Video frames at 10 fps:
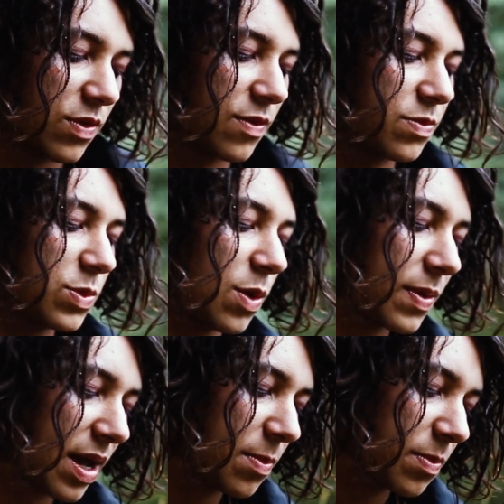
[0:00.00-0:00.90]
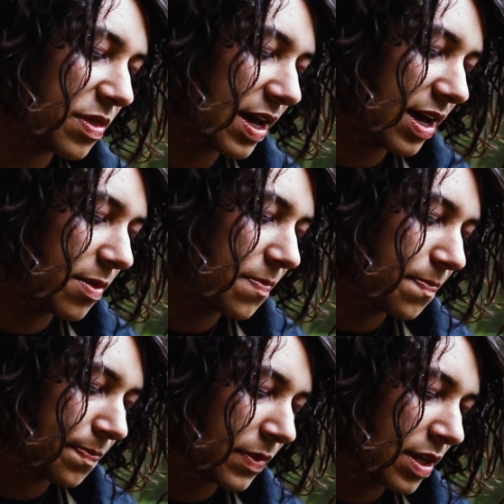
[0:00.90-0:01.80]
the road from Top Camp that
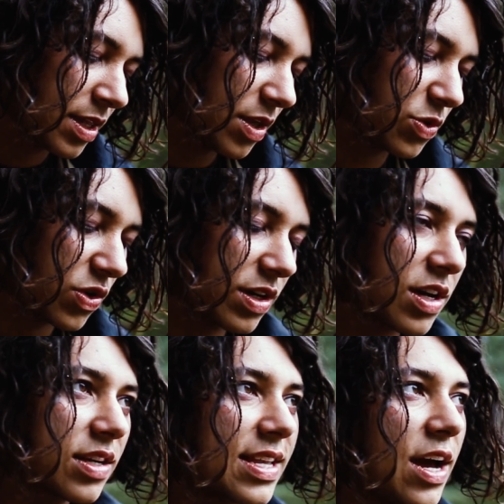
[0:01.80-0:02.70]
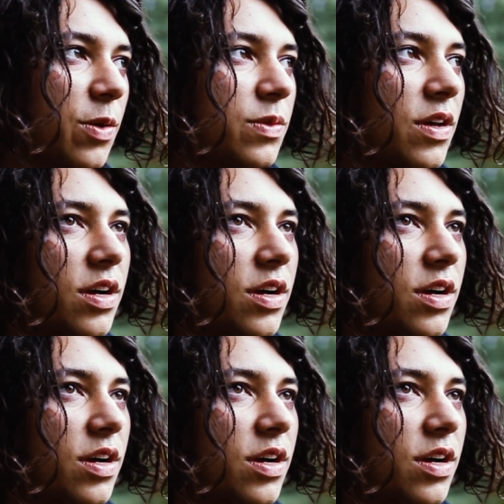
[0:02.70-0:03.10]
they were trying to cut down,